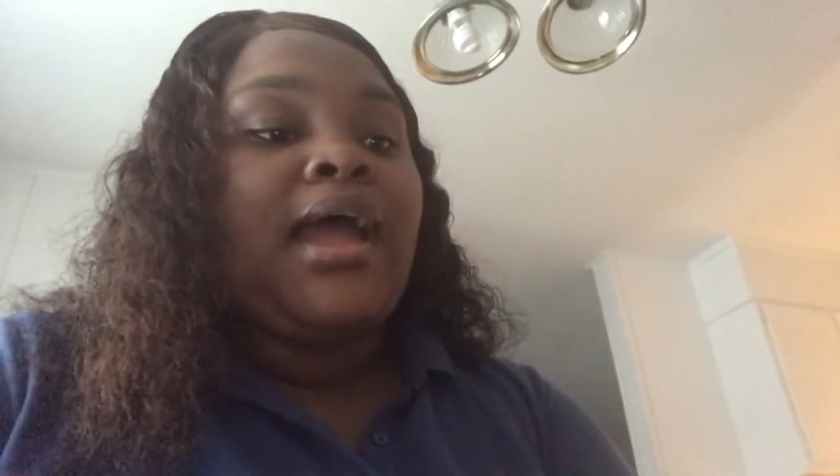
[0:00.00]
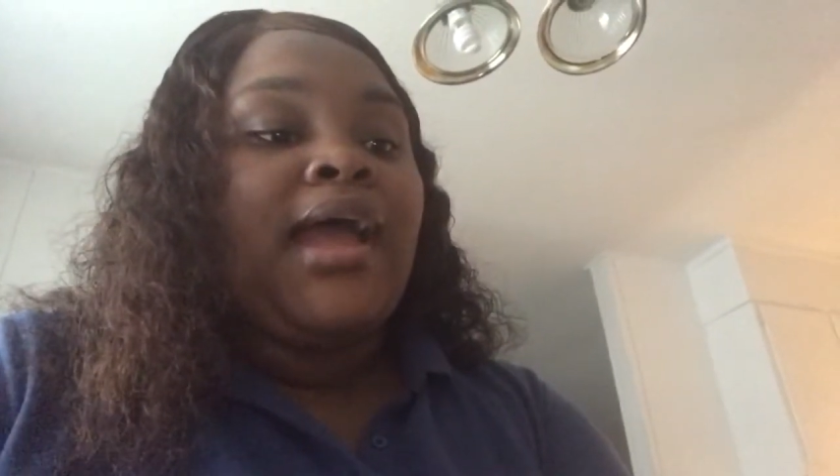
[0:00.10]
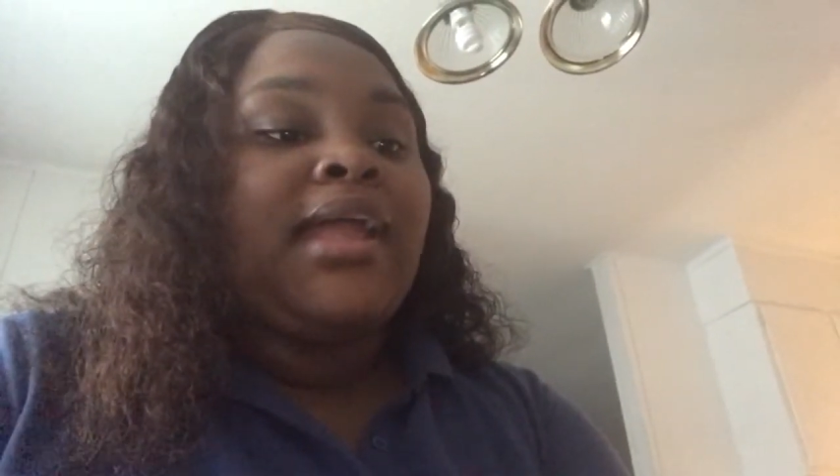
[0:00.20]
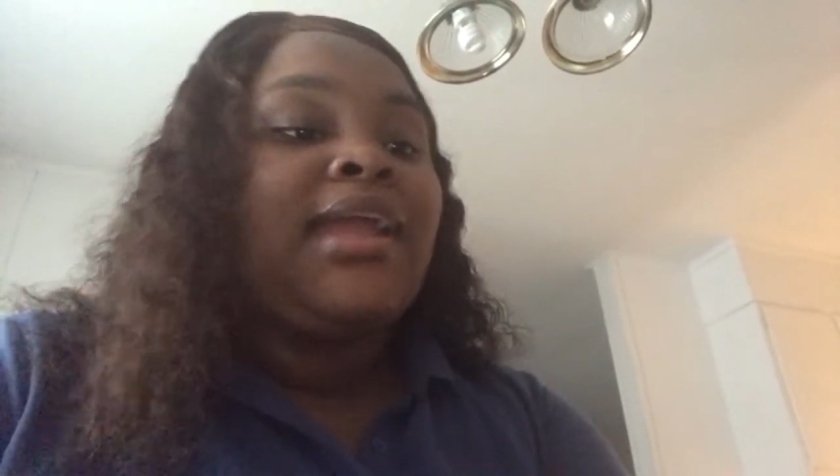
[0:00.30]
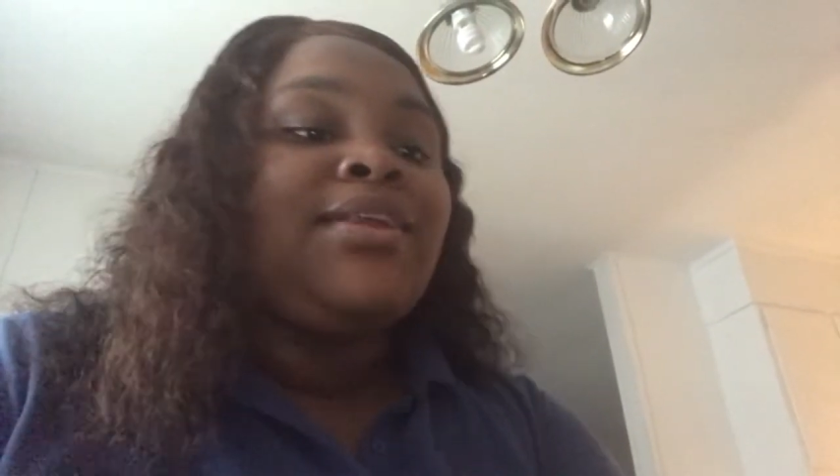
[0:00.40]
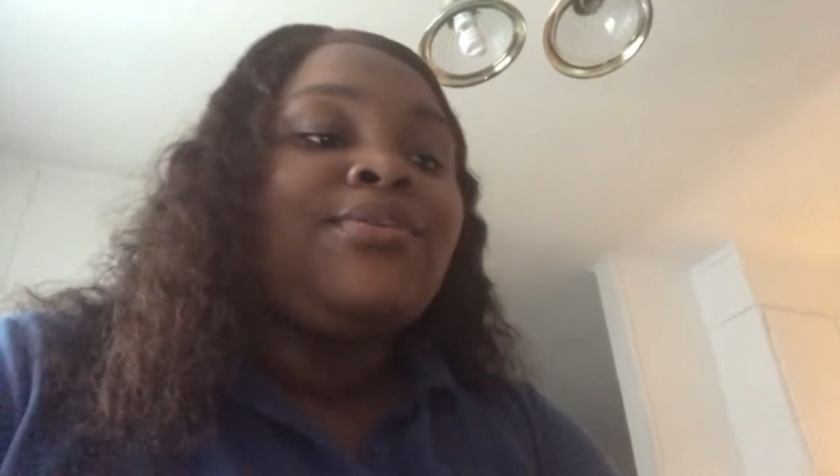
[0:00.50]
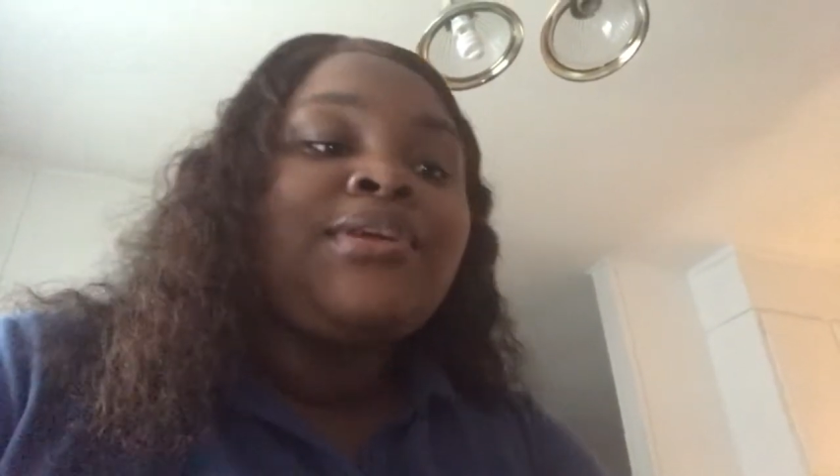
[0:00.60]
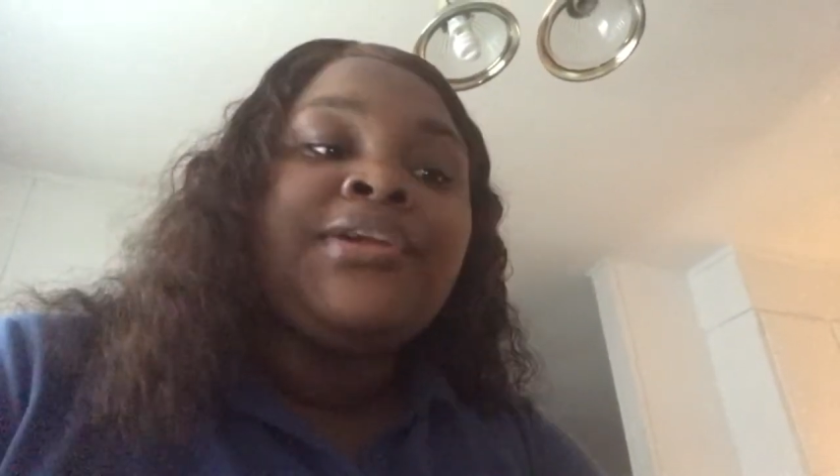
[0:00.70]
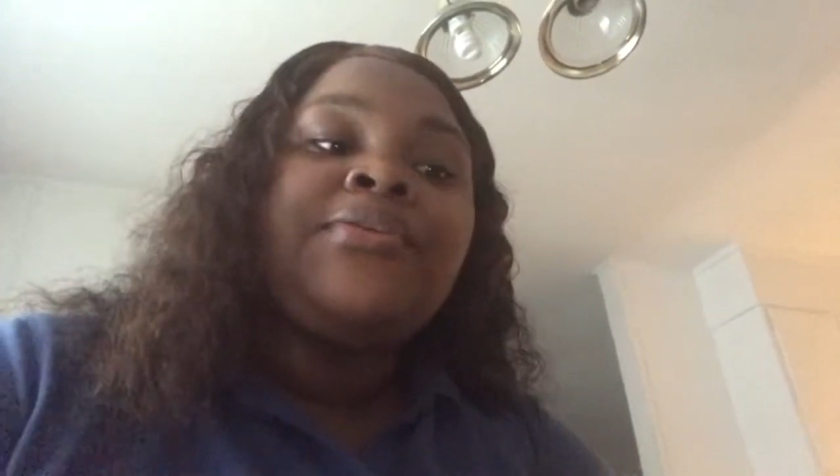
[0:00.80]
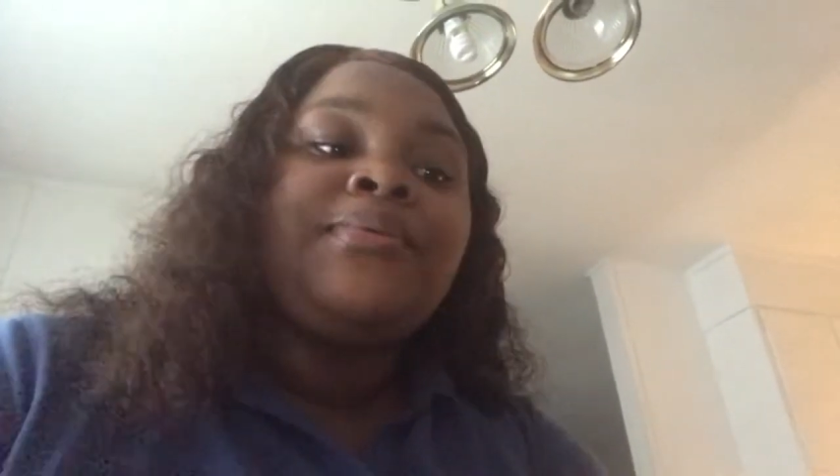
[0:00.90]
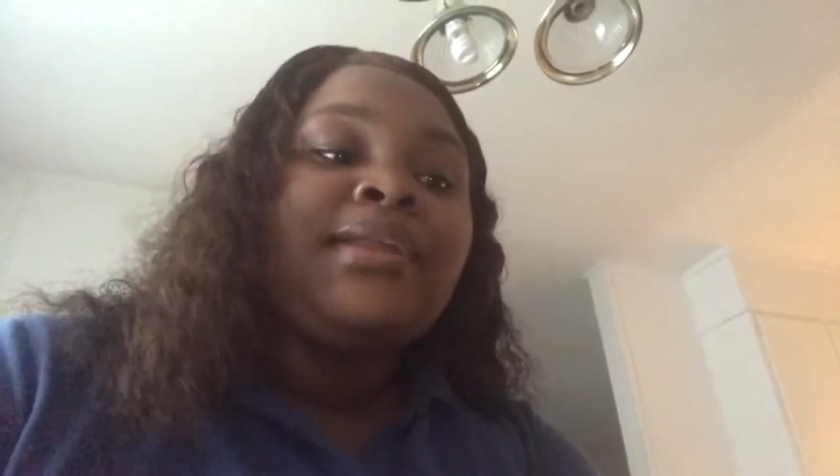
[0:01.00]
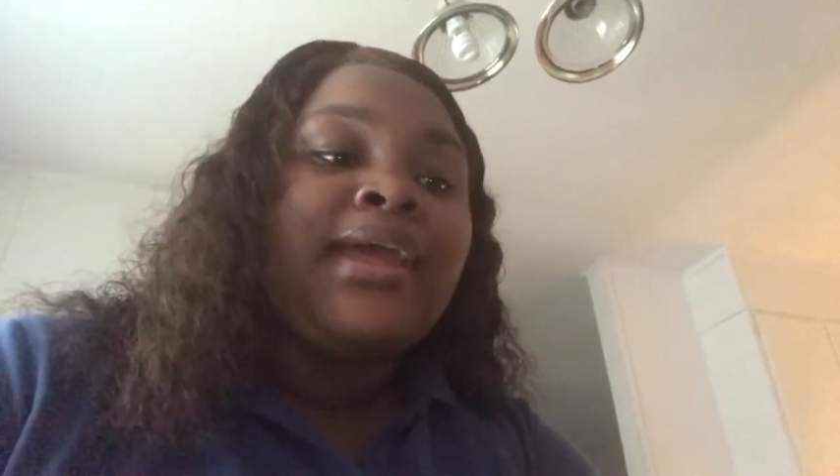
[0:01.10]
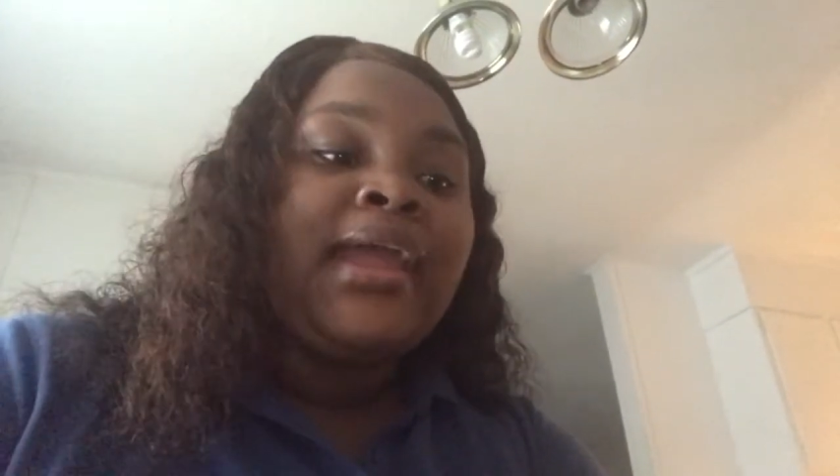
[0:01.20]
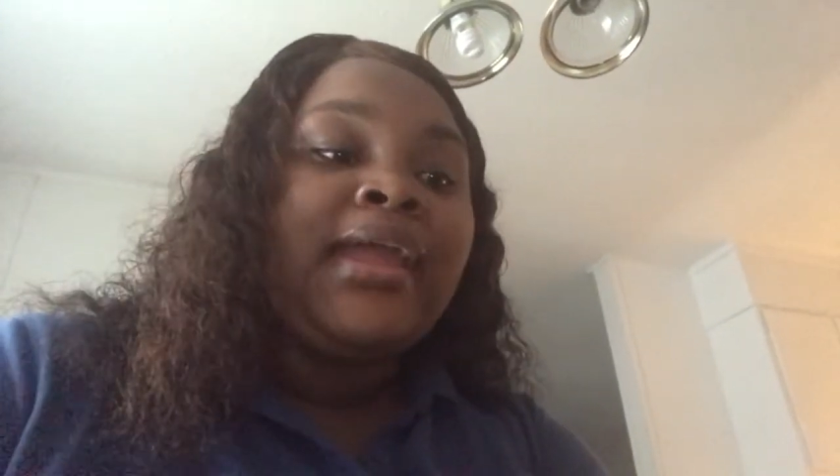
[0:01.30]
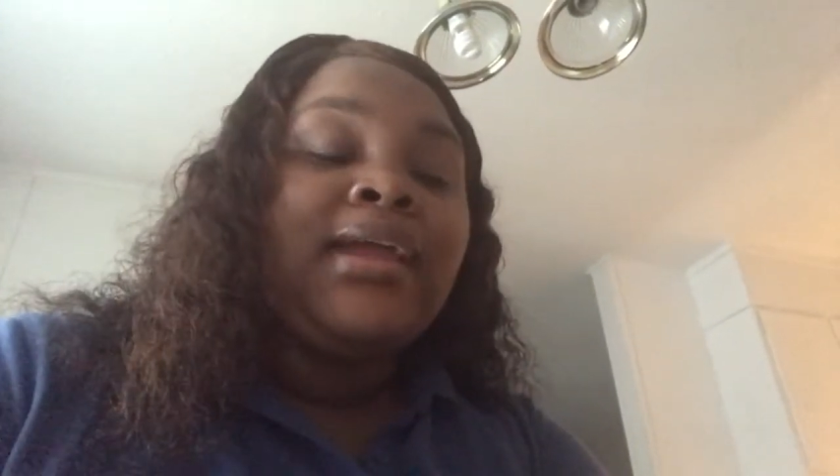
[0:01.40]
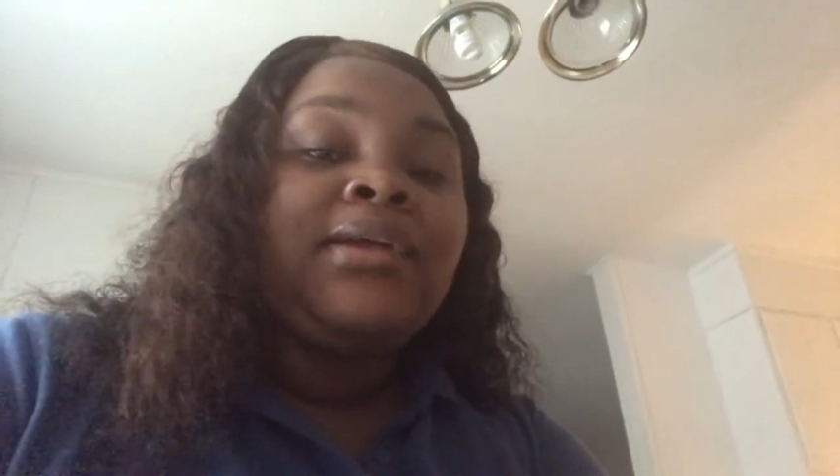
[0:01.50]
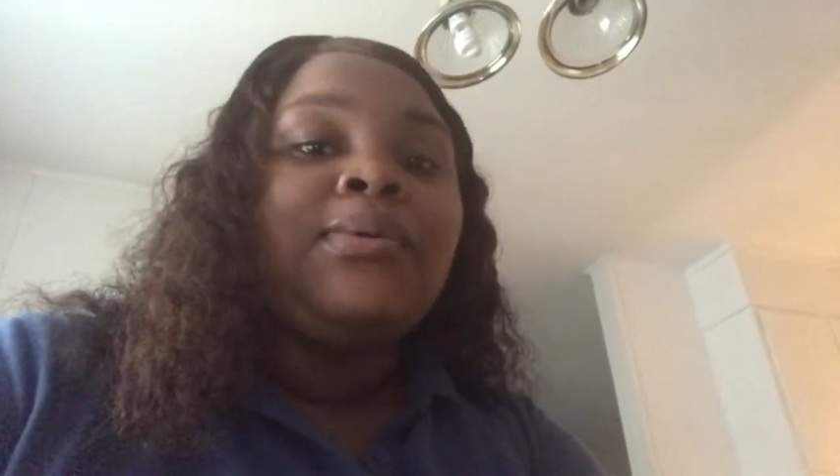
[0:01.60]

I can't do a Q&A.